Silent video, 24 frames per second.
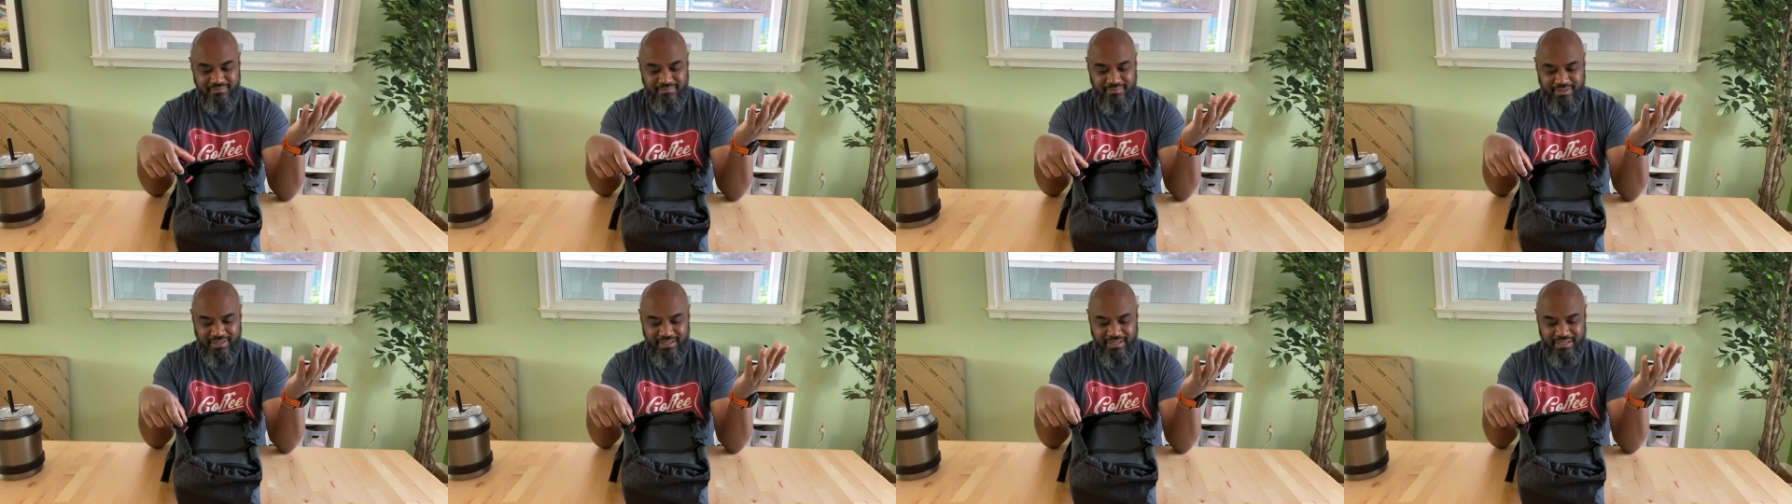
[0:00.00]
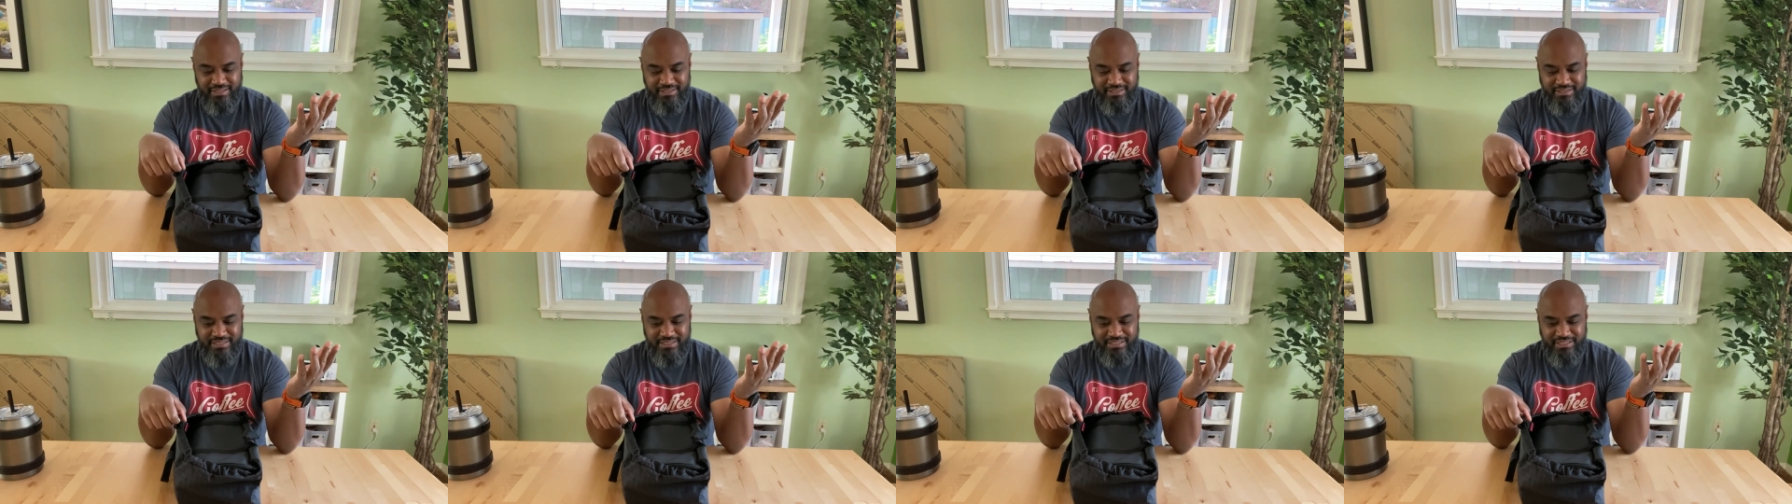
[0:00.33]

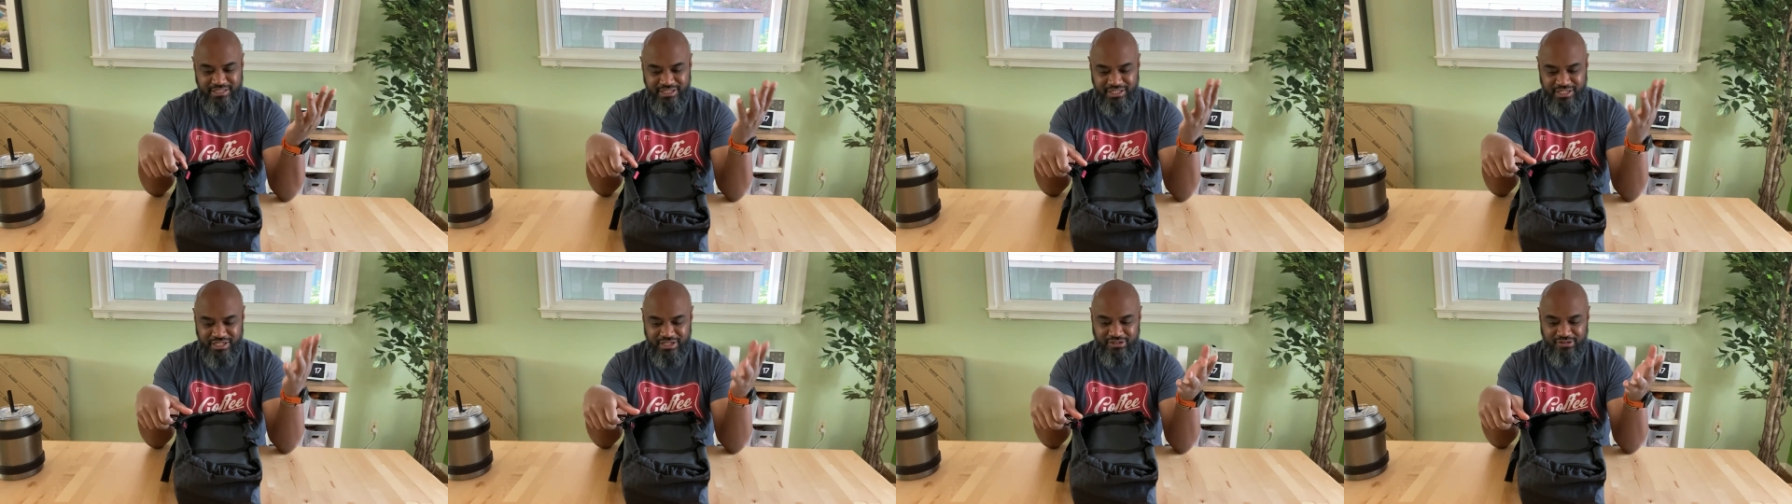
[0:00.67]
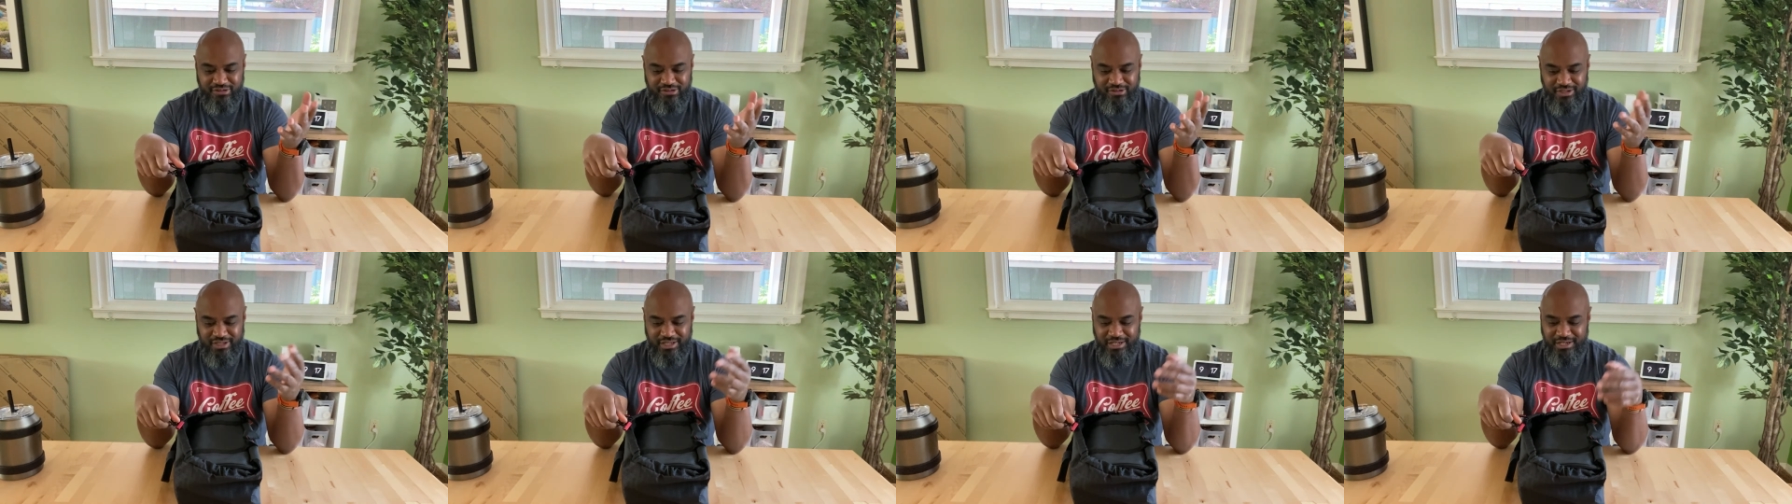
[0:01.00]
it's
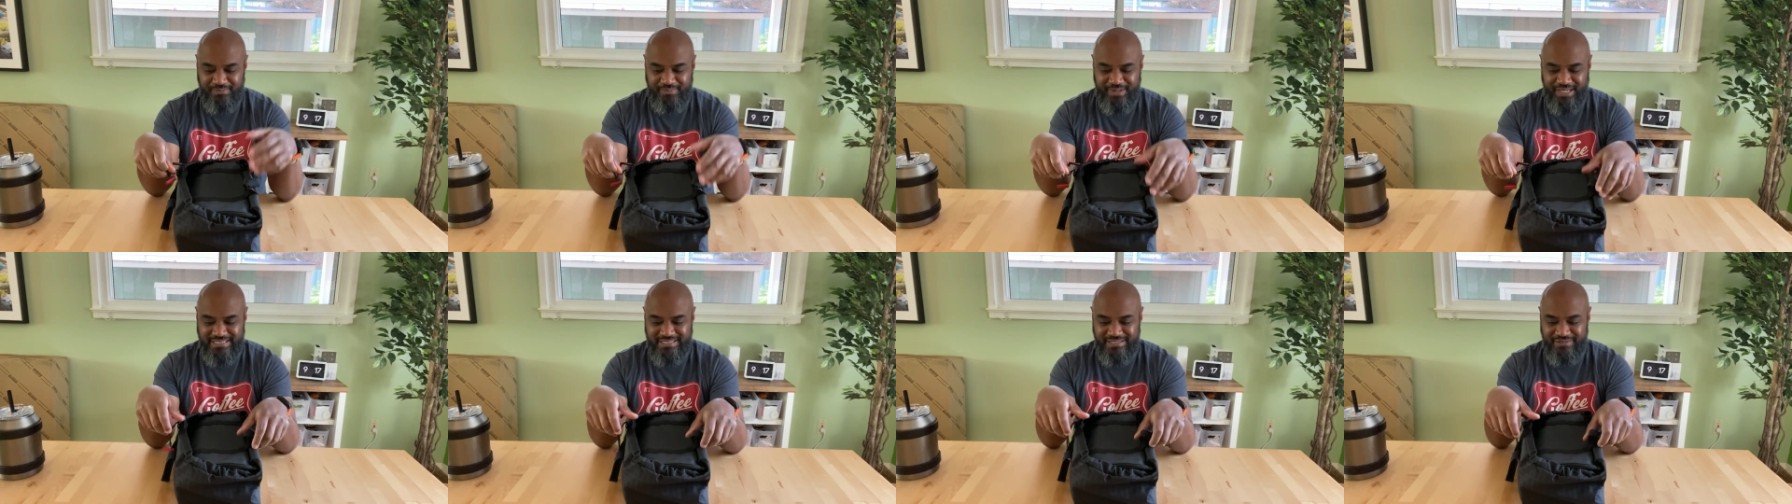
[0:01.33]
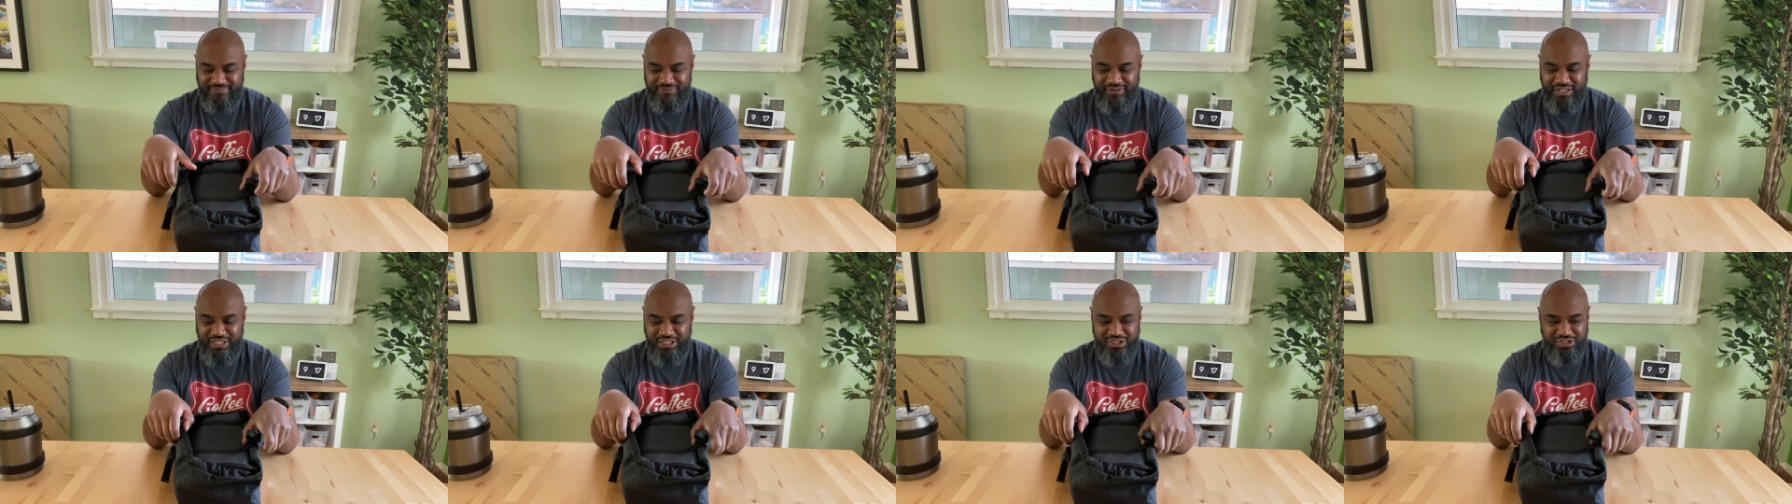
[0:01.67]
still an amazing
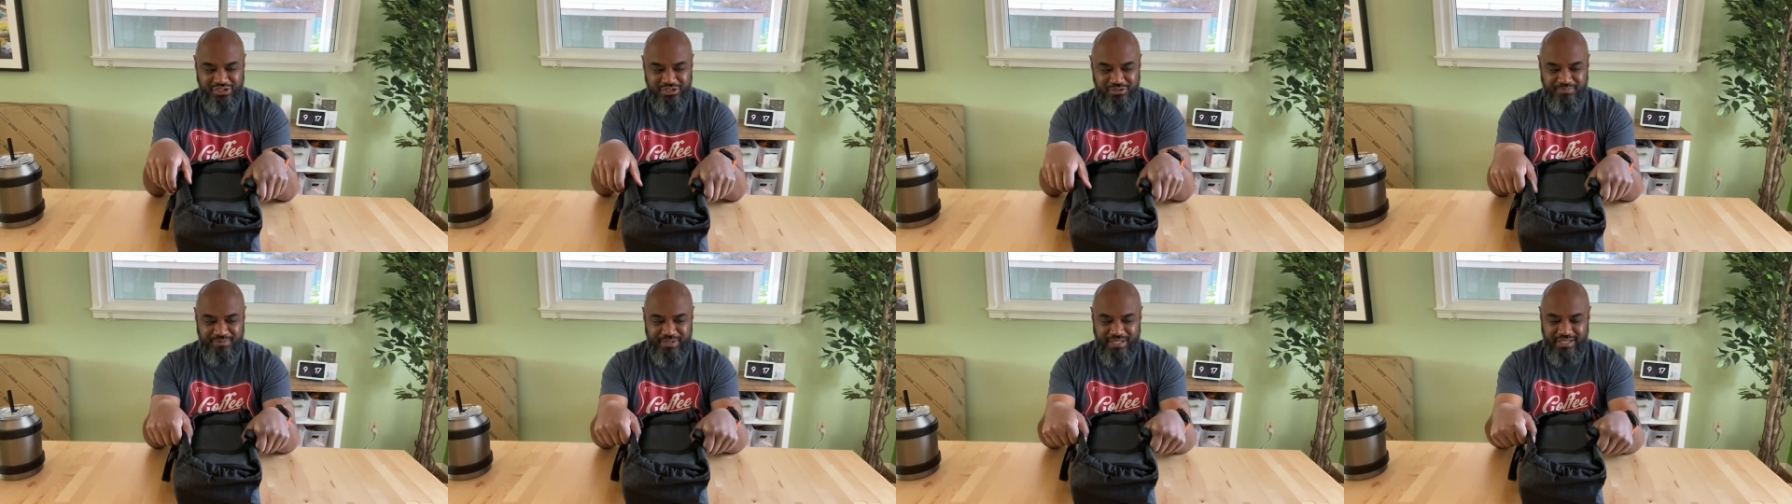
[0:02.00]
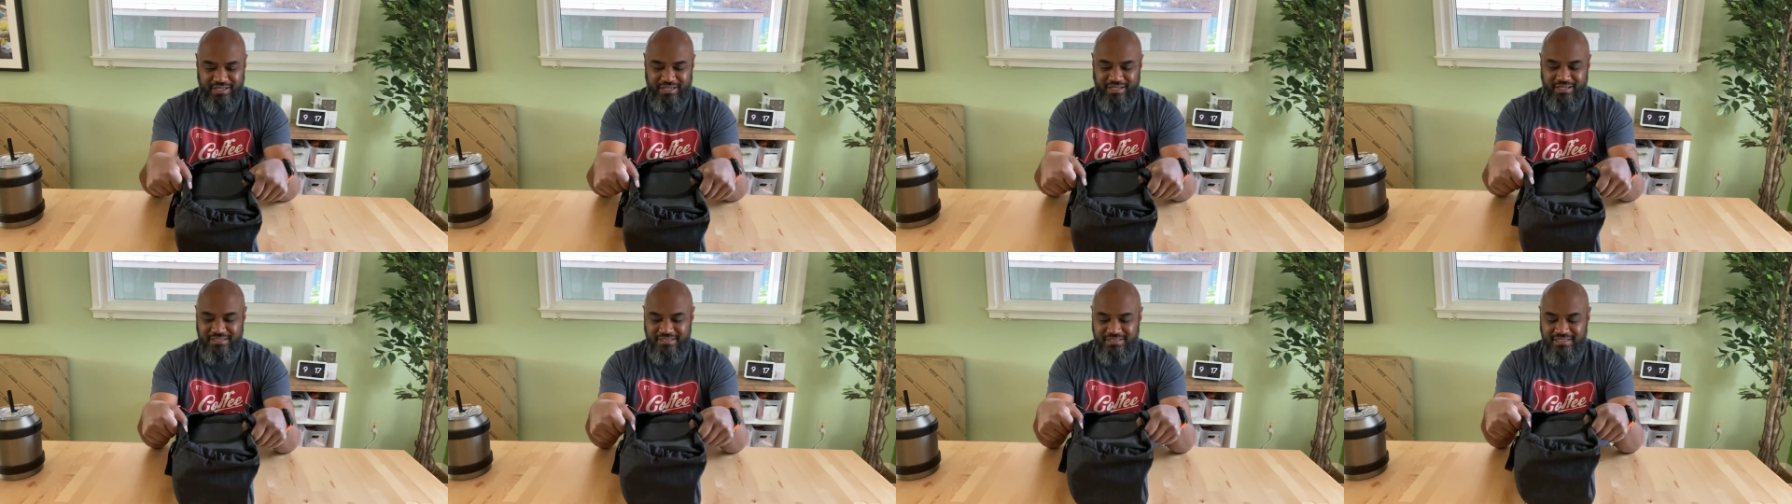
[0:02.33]
feature
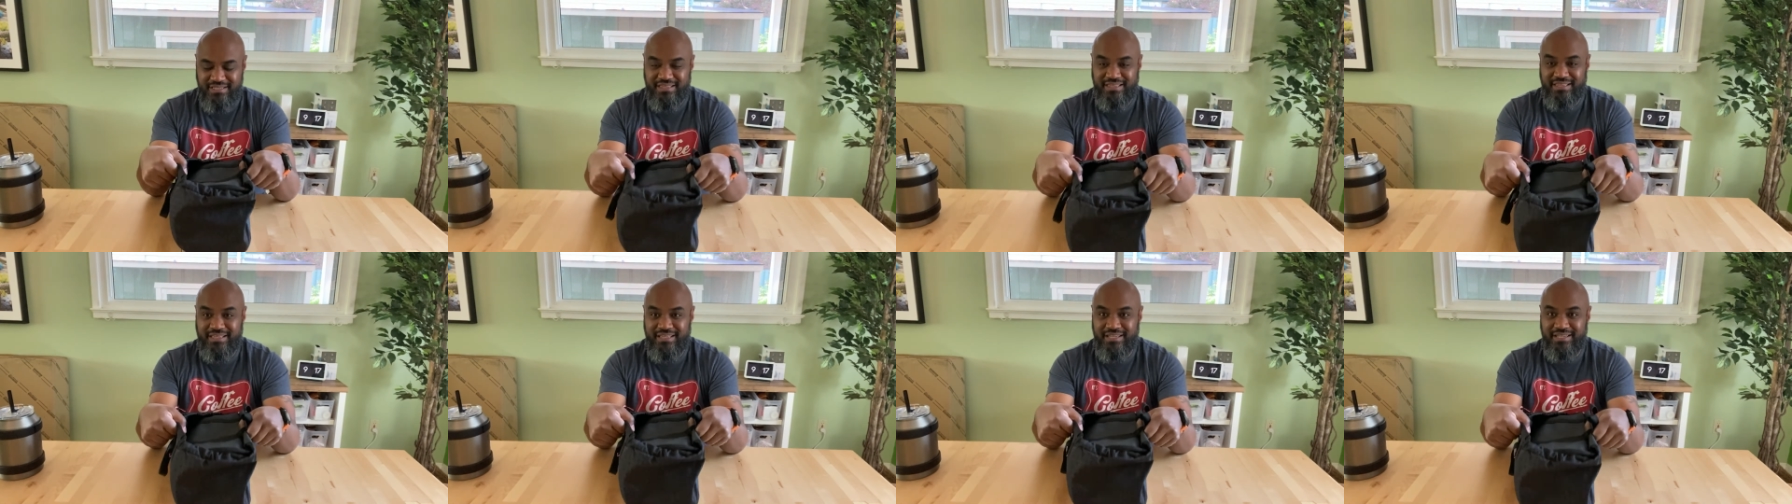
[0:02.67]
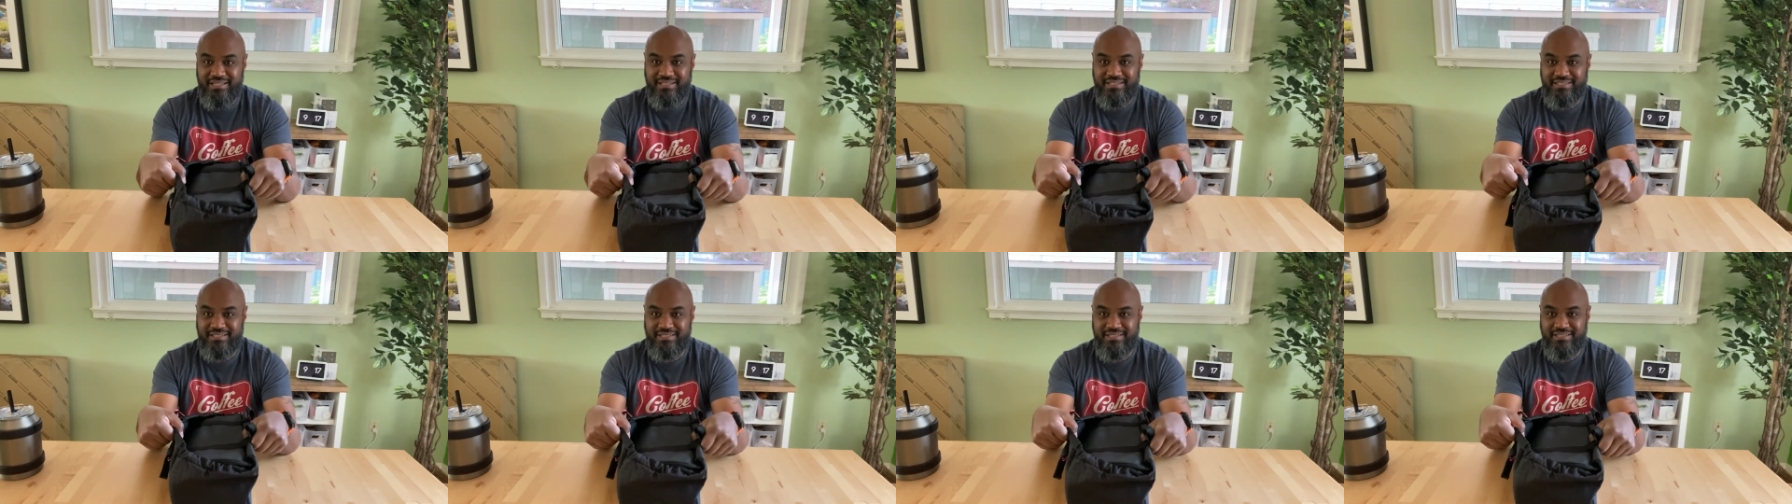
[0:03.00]
because
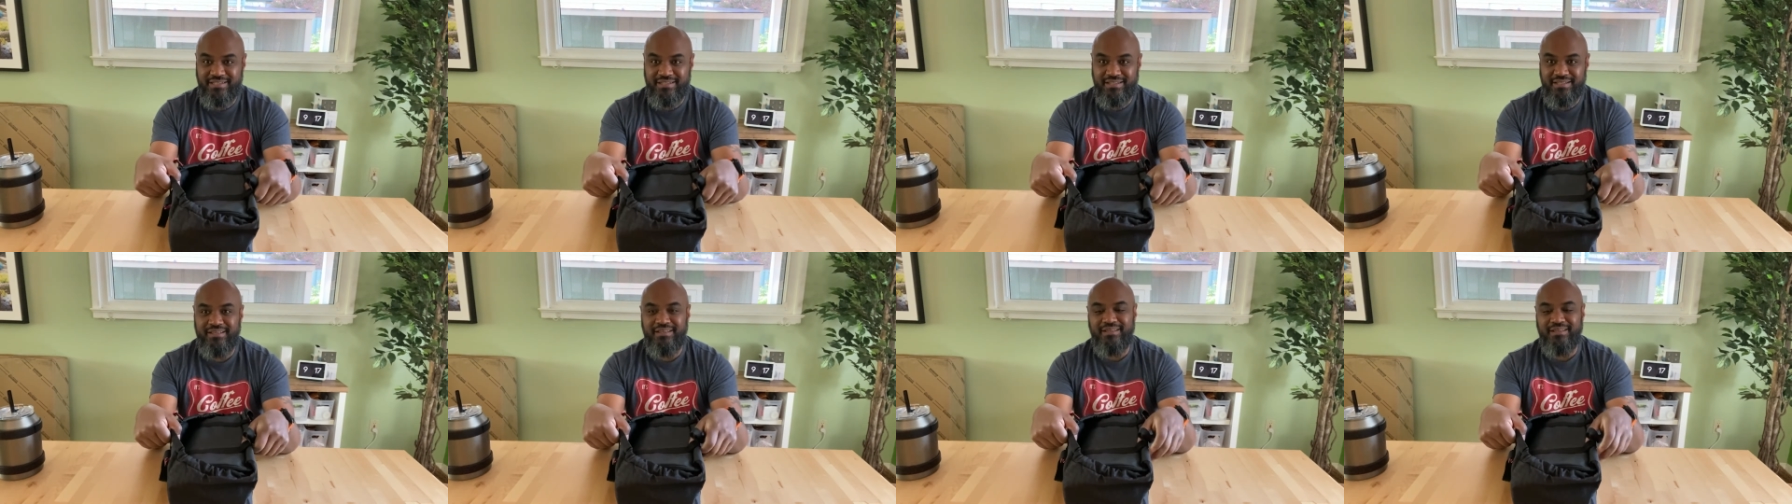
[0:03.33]
this